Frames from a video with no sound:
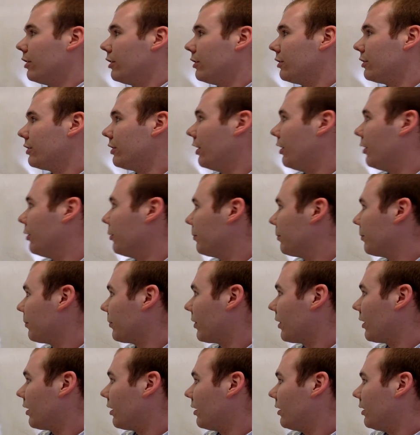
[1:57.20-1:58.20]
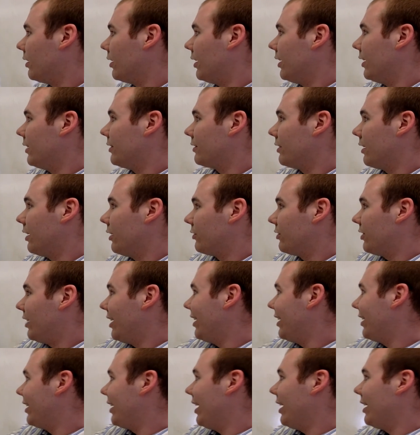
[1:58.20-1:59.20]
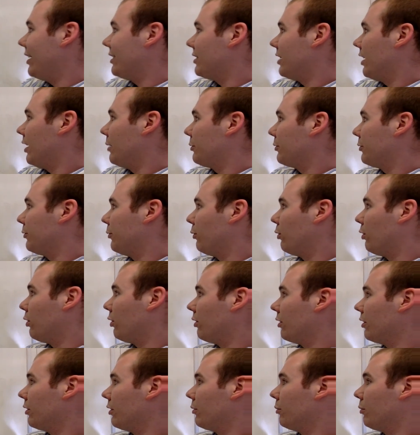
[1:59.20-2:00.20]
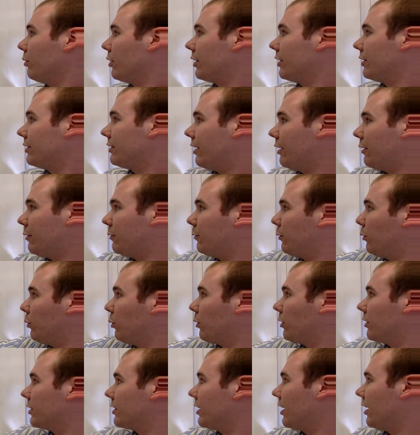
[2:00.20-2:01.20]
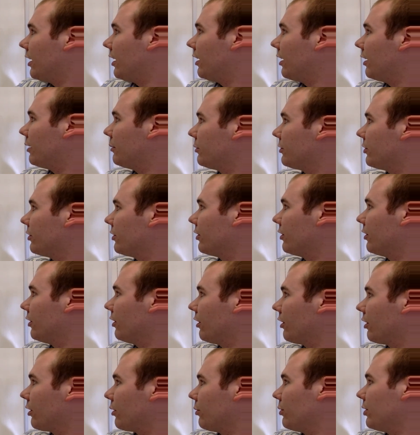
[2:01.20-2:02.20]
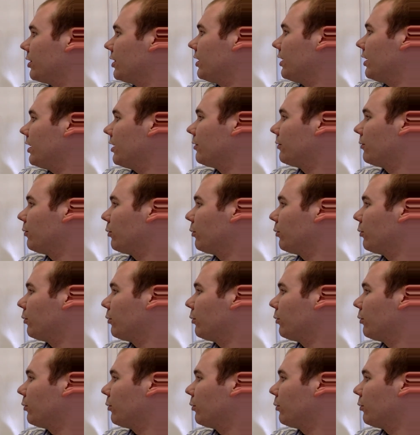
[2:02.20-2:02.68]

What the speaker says: So, instead of saying 8 times 4, we're going to say 4 times 3 and